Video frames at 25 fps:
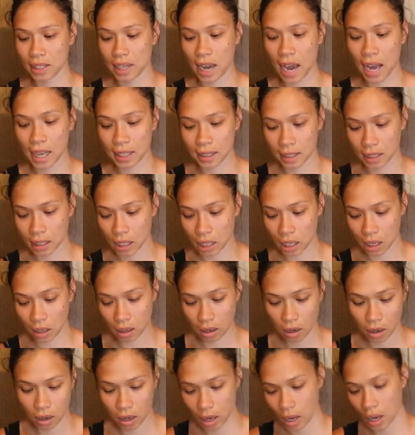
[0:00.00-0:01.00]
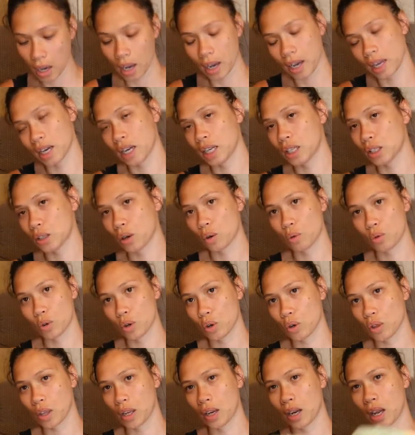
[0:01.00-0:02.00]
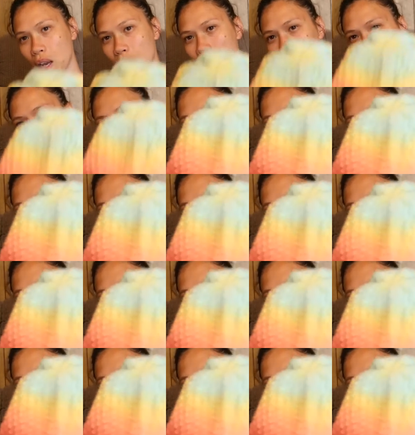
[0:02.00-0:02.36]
Dazzling, and I don't know the name of